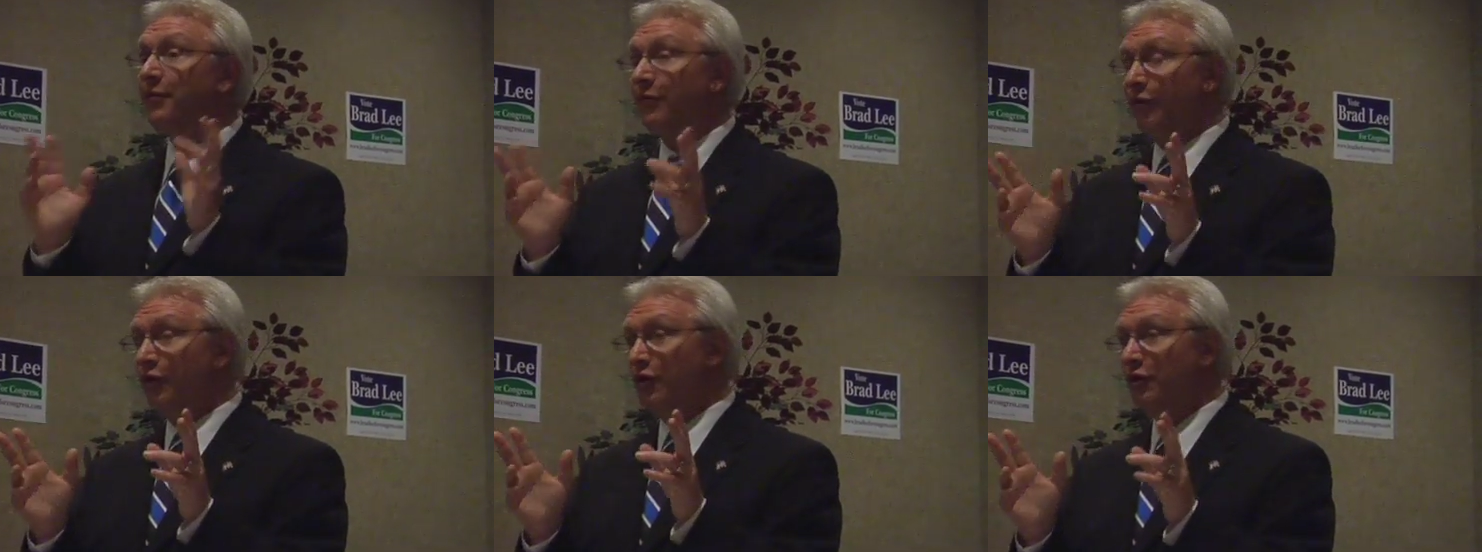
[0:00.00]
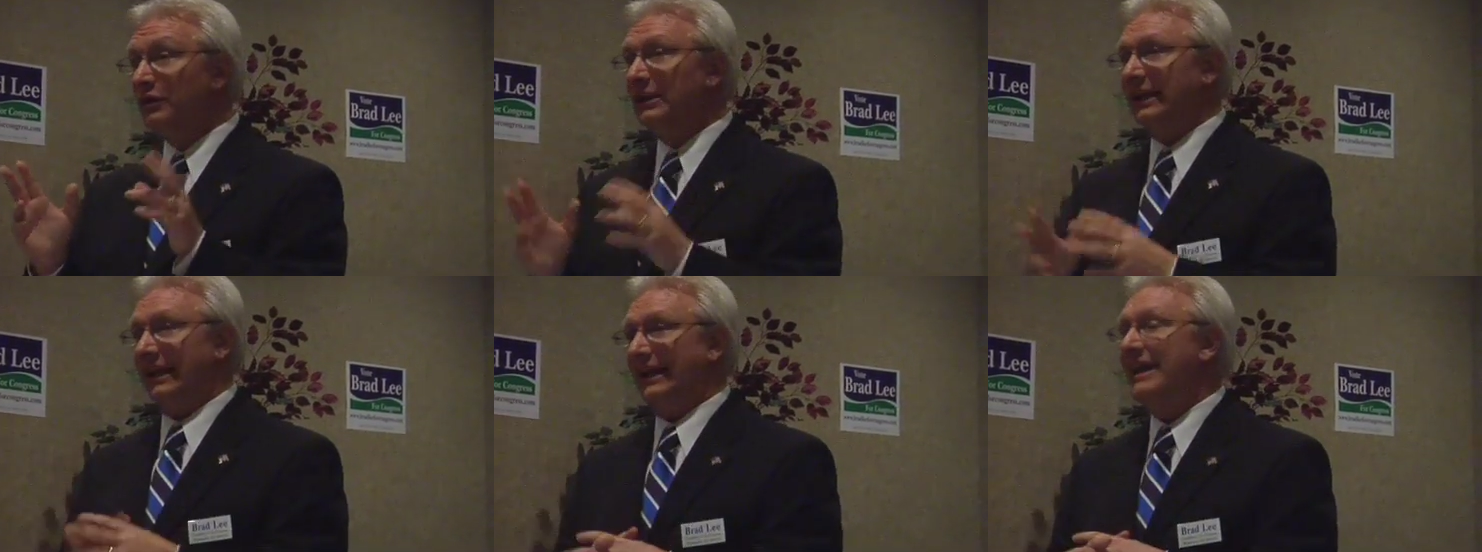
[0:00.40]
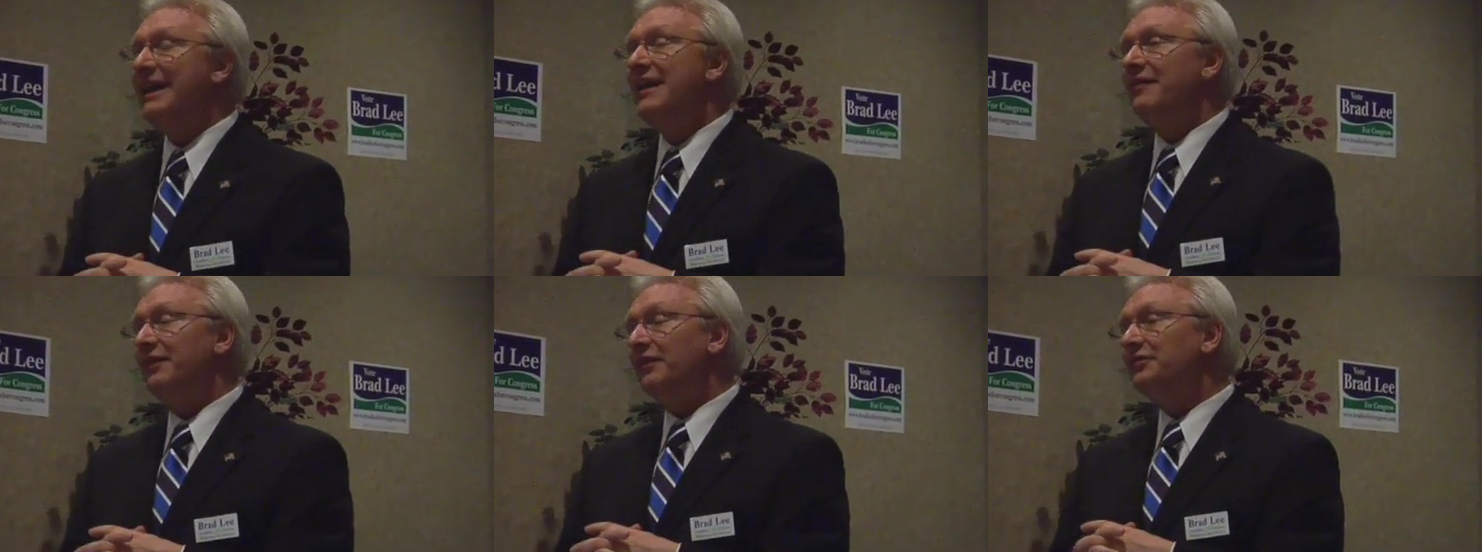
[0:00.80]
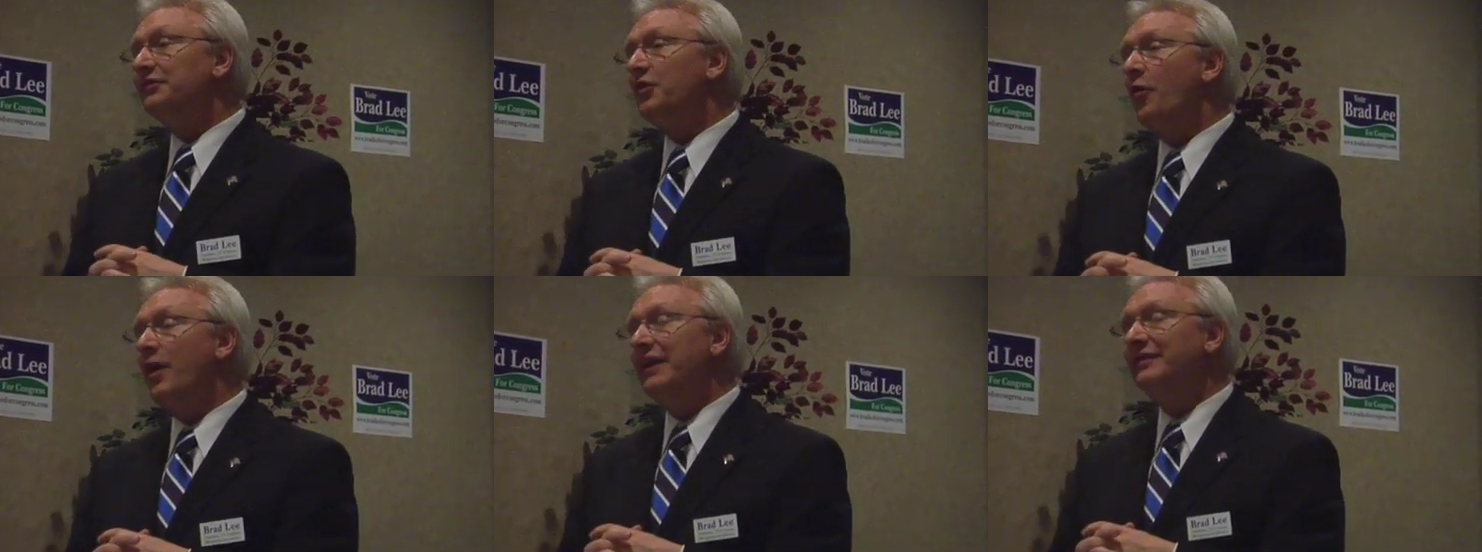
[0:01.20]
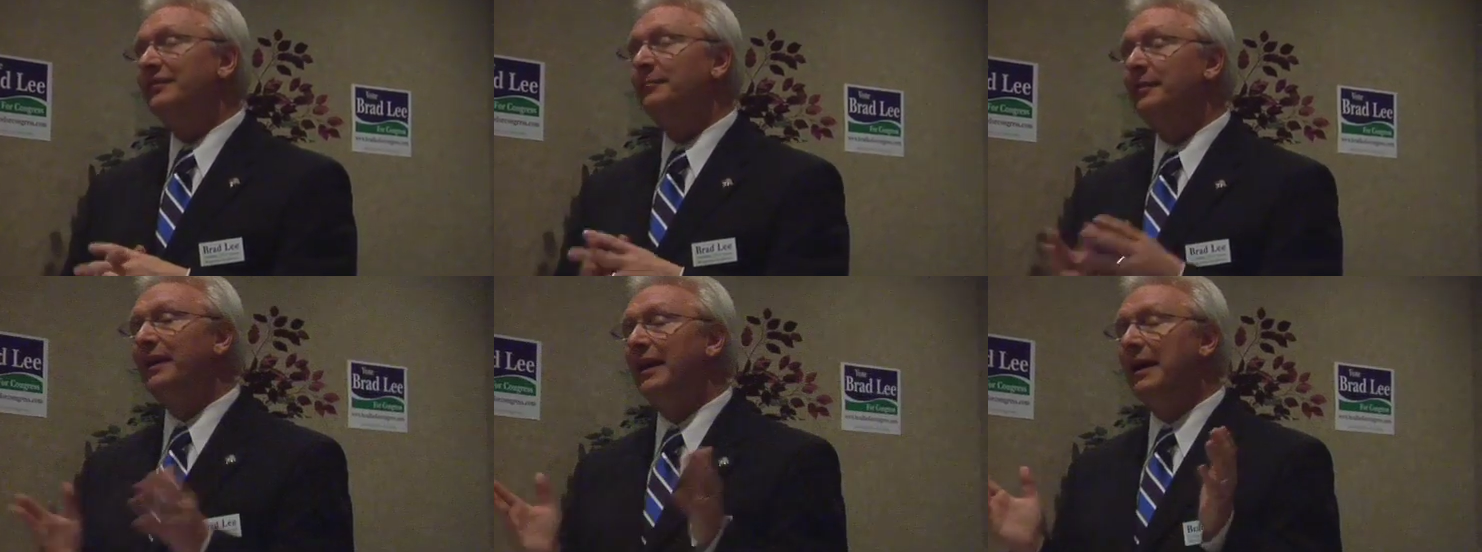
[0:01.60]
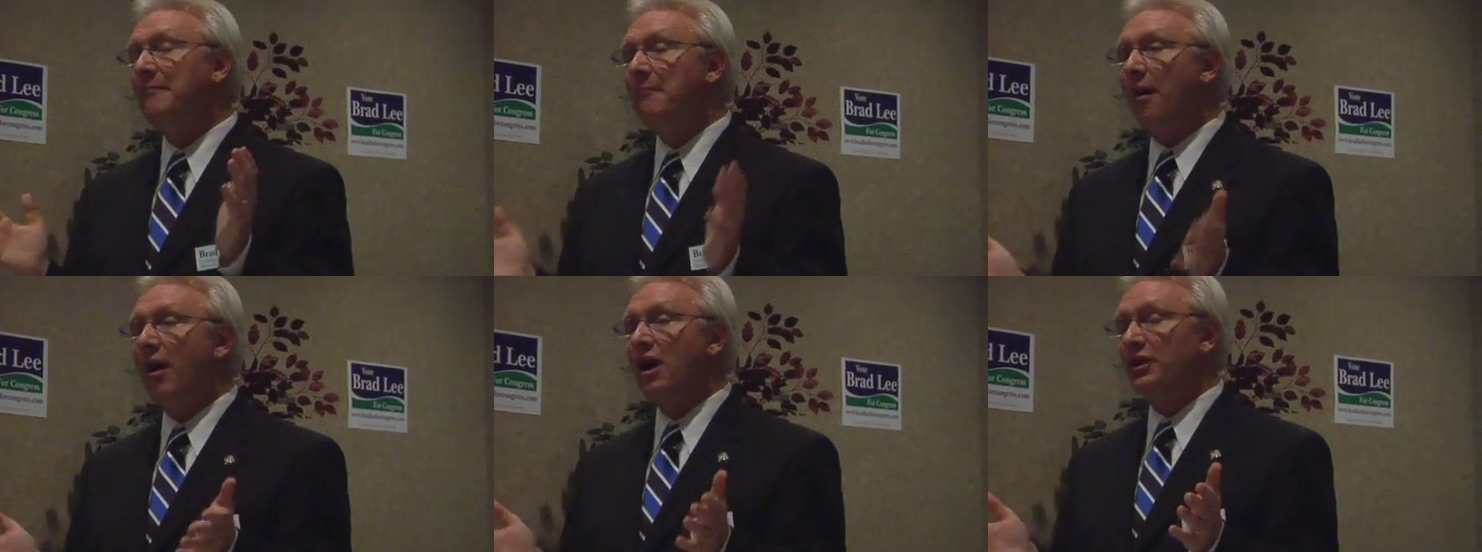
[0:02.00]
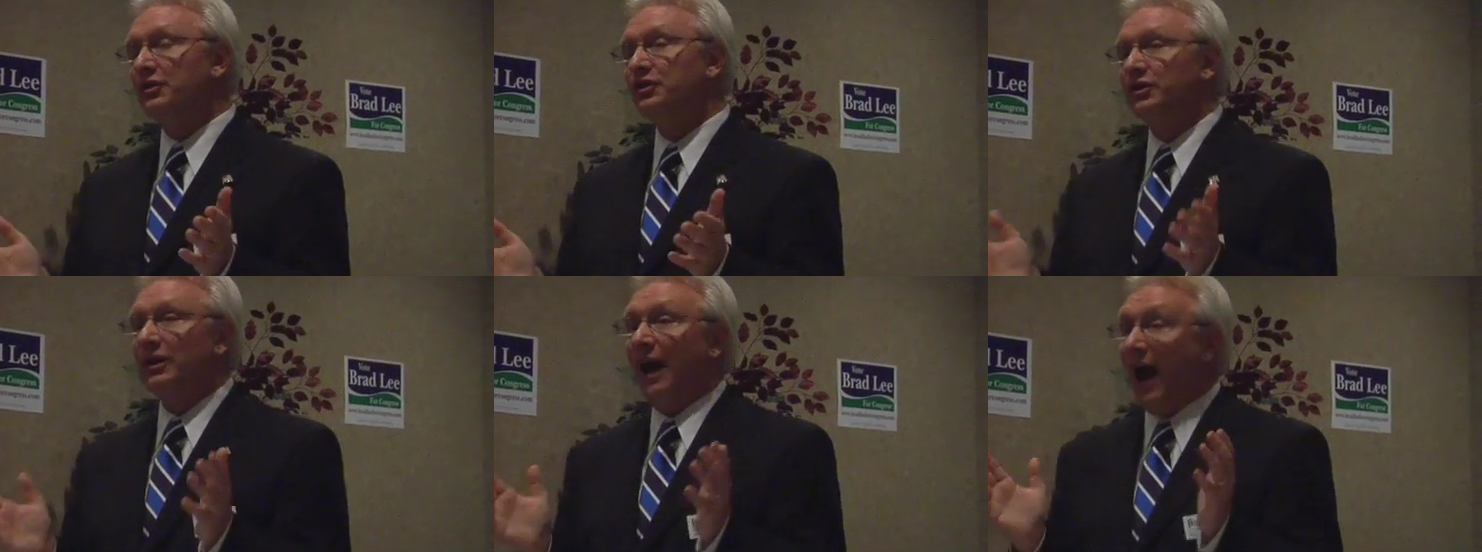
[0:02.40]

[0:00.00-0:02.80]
Thirdly, there's going to be a march